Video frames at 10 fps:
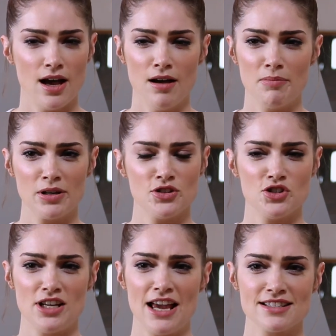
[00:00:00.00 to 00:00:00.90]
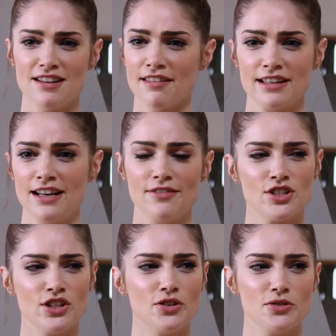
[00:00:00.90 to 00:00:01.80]
uh, because she has nothing left
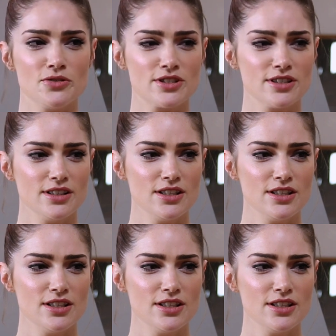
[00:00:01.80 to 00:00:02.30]
to lose.